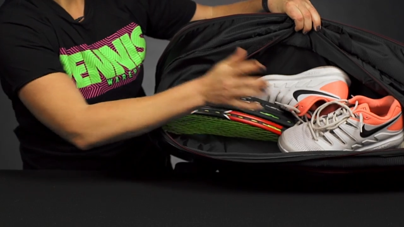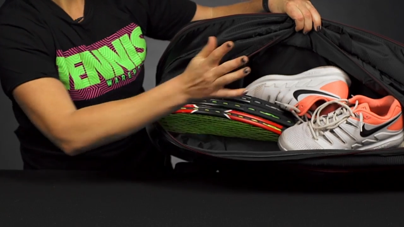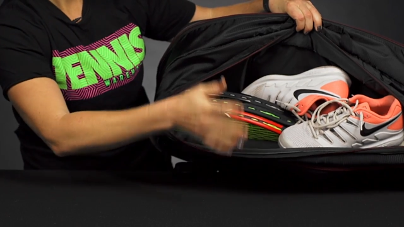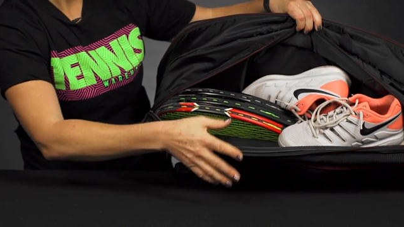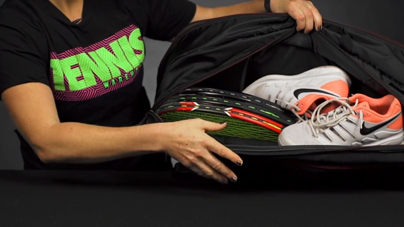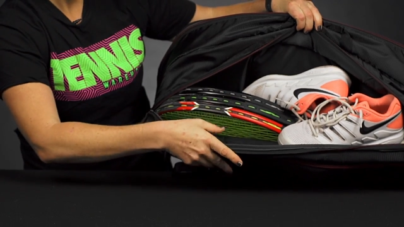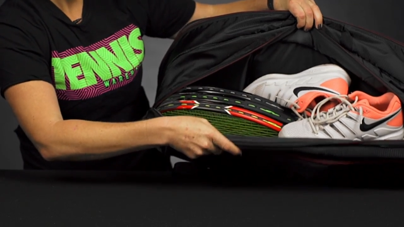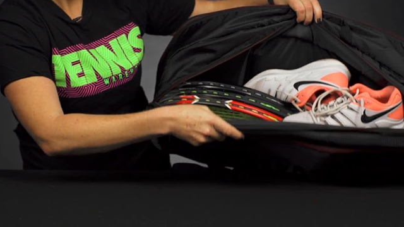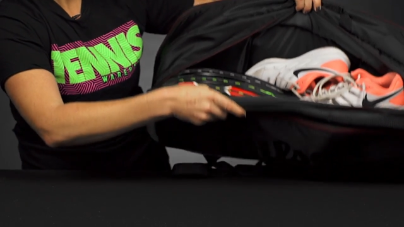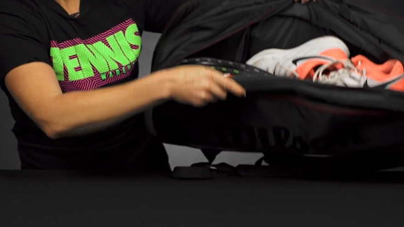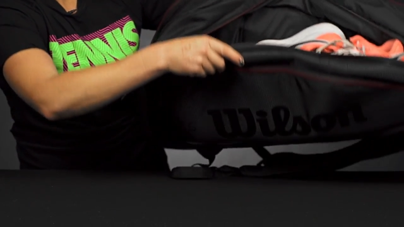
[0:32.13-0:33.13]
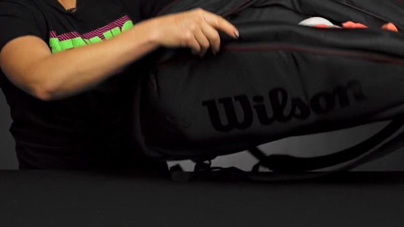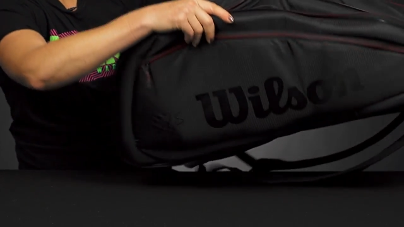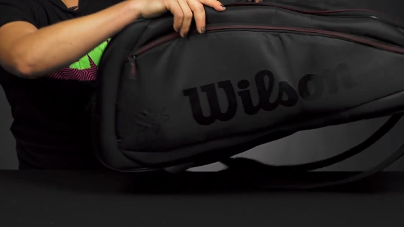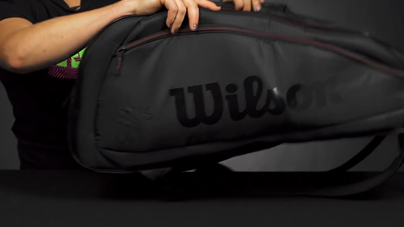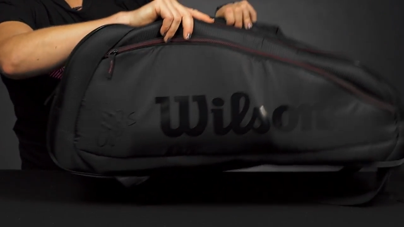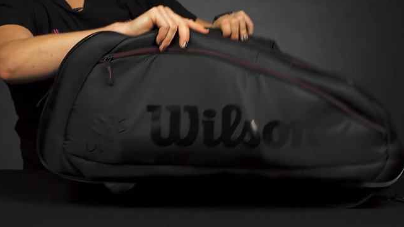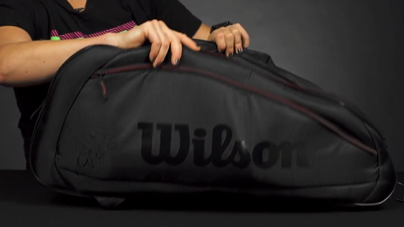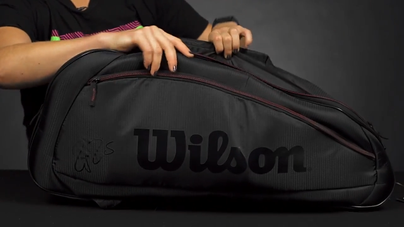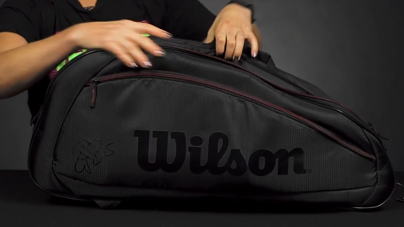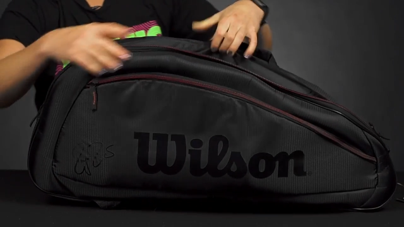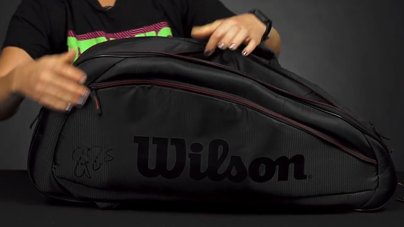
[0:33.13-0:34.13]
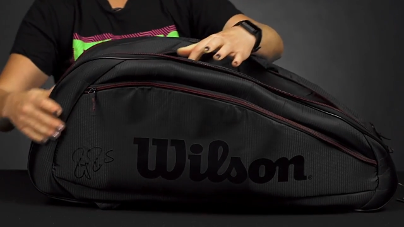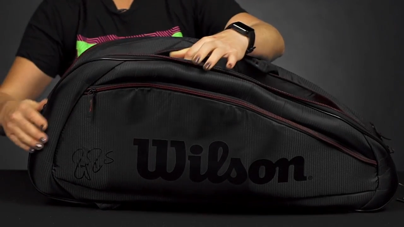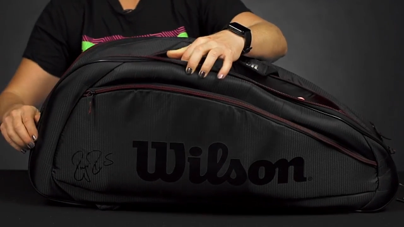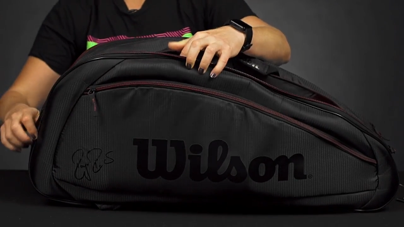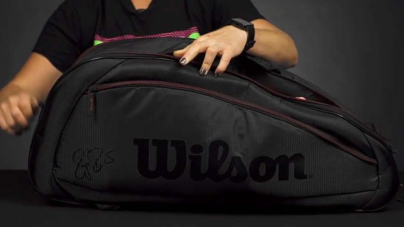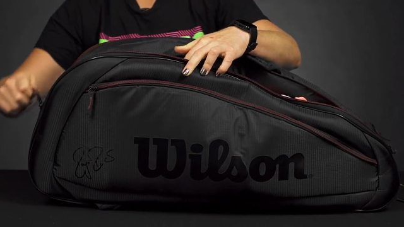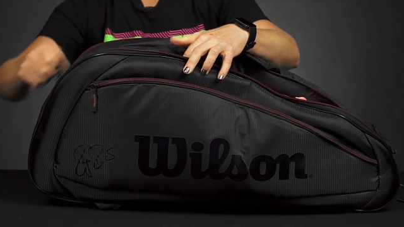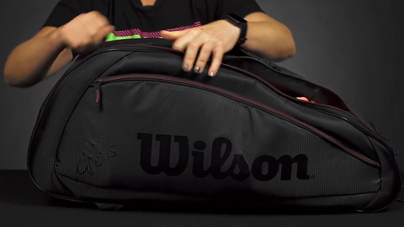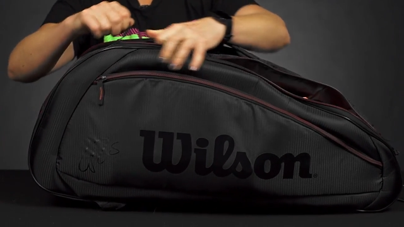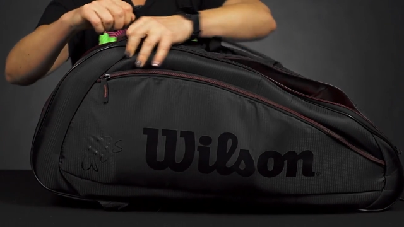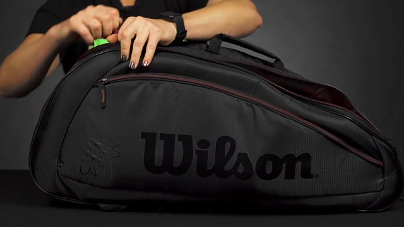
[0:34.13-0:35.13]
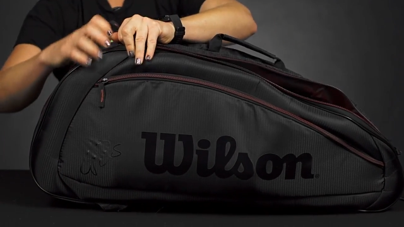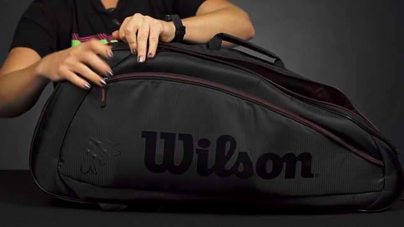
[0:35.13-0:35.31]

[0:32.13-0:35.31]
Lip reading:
Nobody's mouth can be seen.